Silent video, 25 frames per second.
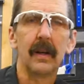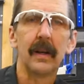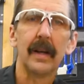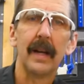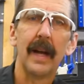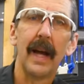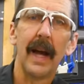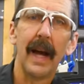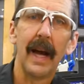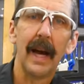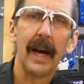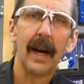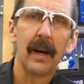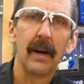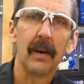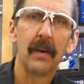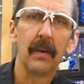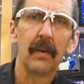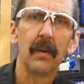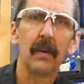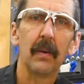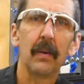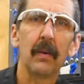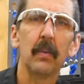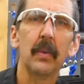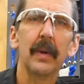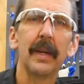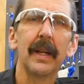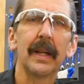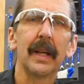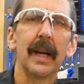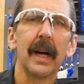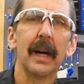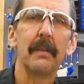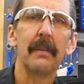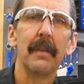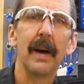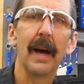Now we
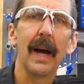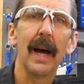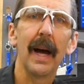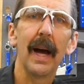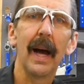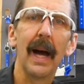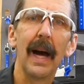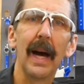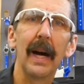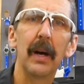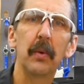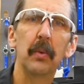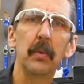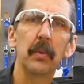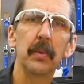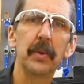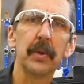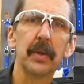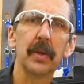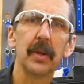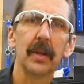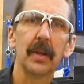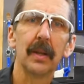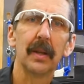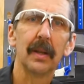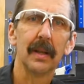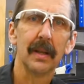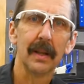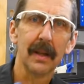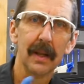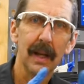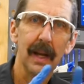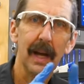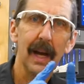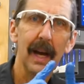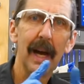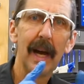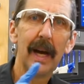come
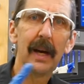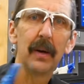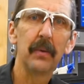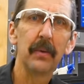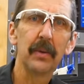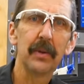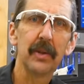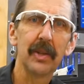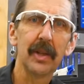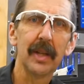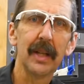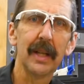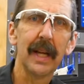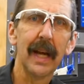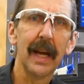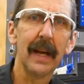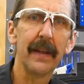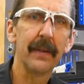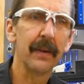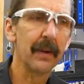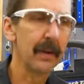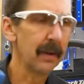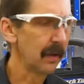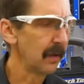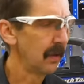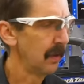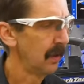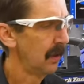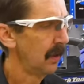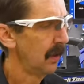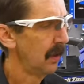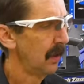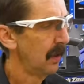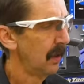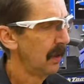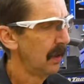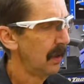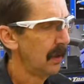out together.
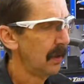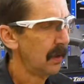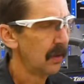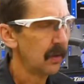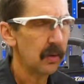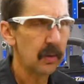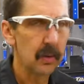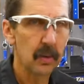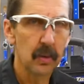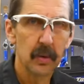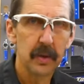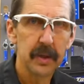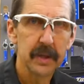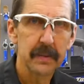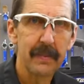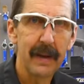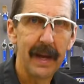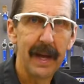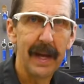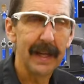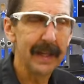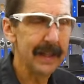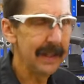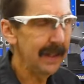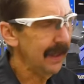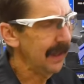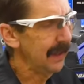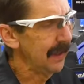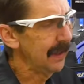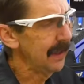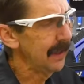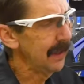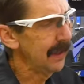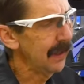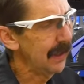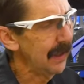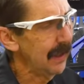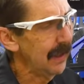Tools back
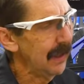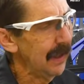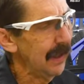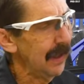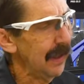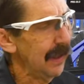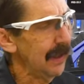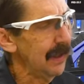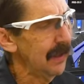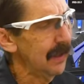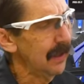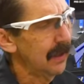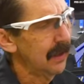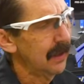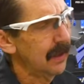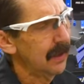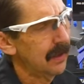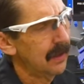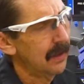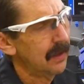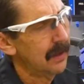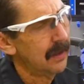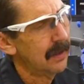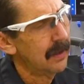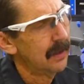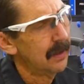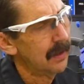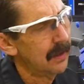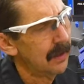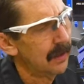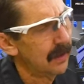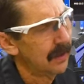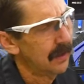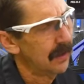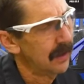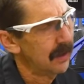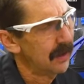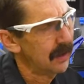in and
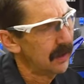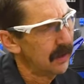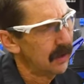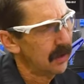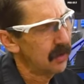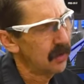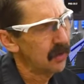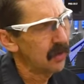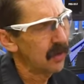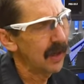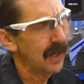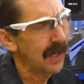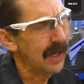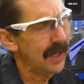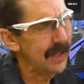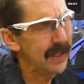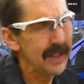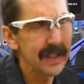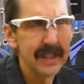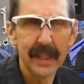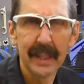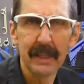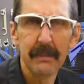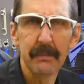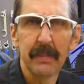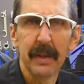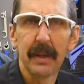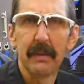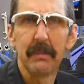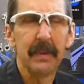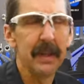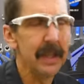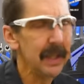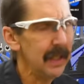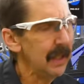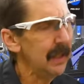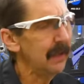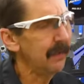try and keep them
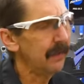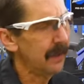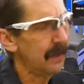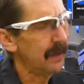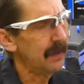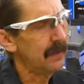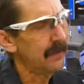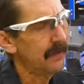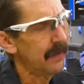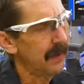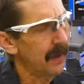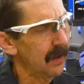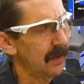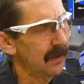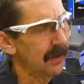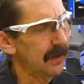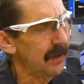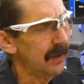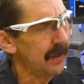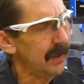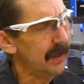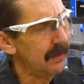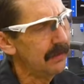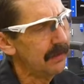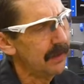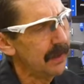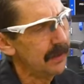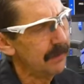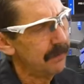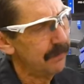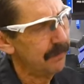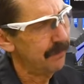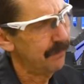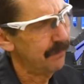even, fairly even.